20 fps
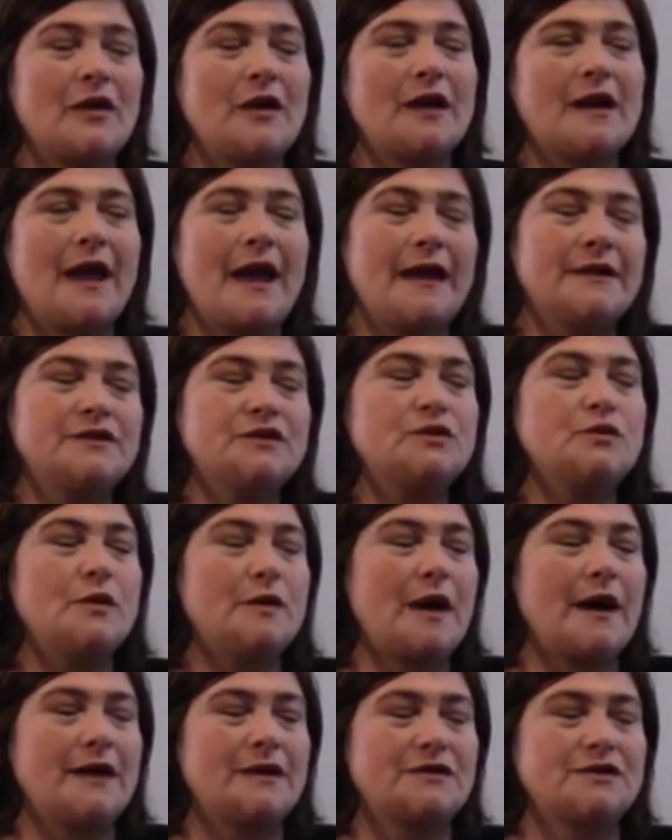And I do
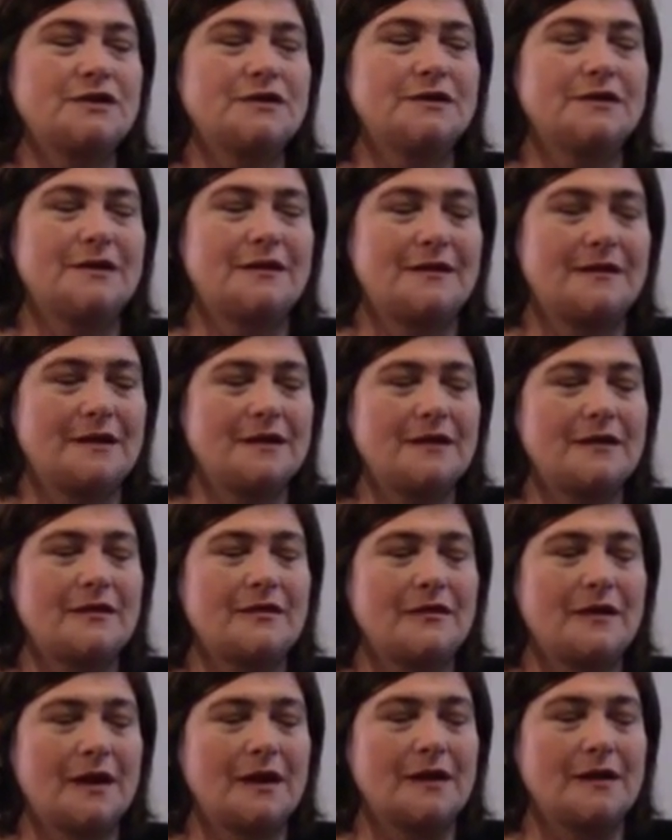actually
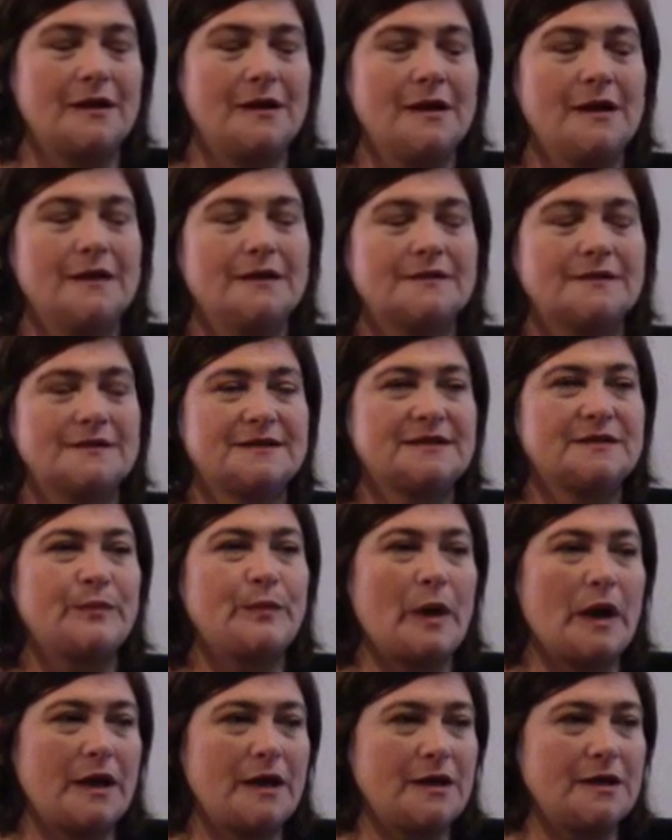think that
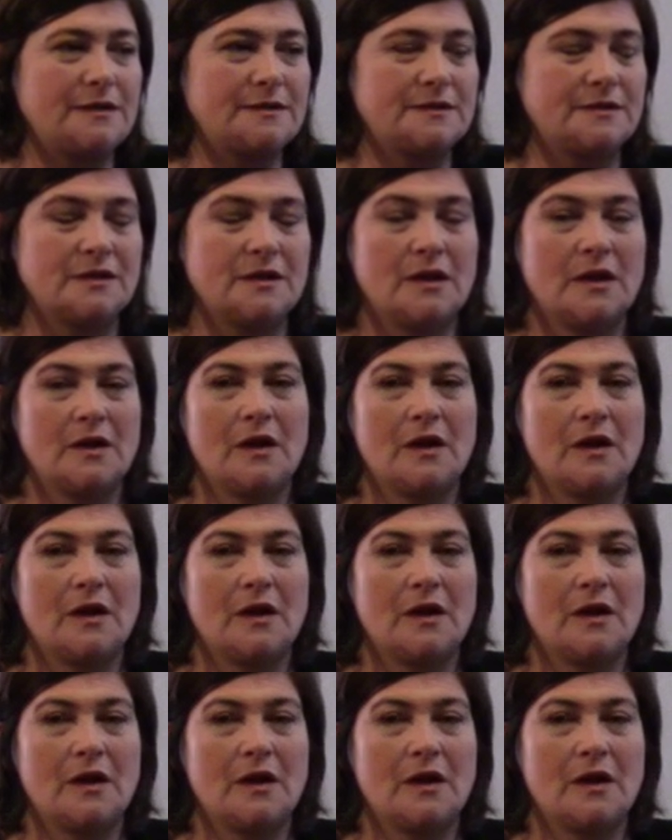despite